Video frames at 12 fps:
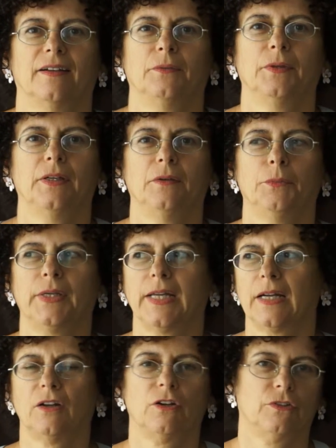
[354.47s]
We
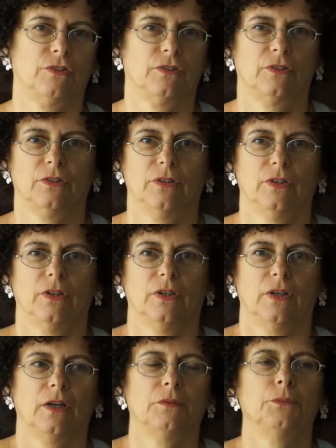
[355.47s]
get lost.
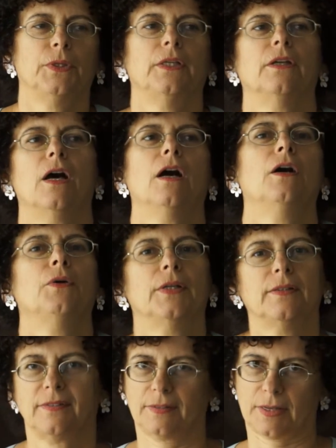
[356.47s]
And we know
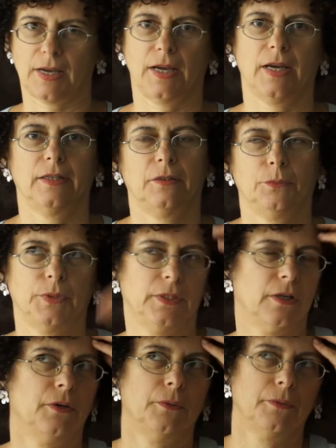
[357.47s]
inside and we
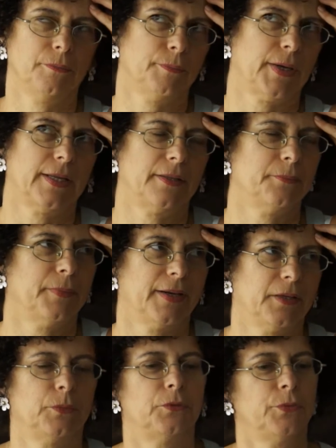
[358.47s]
know by the
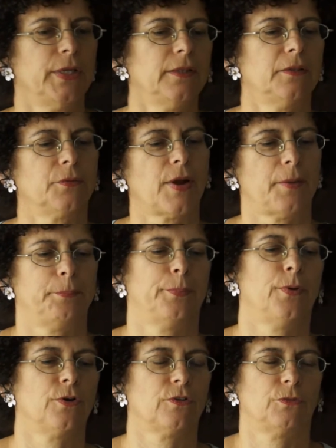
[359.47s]
mind, we read the right
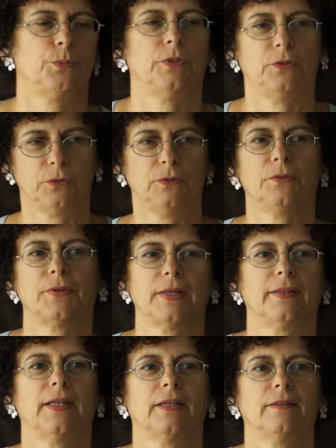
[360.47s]
books, we do the
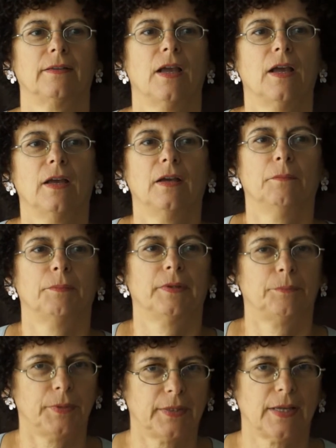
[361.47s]
right things.
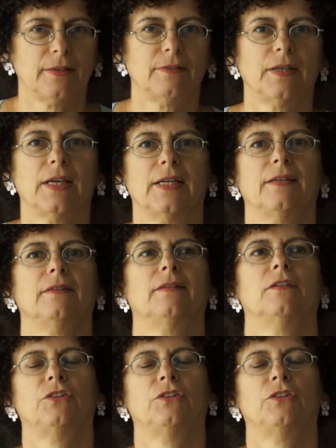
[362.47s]
But Biodanza is the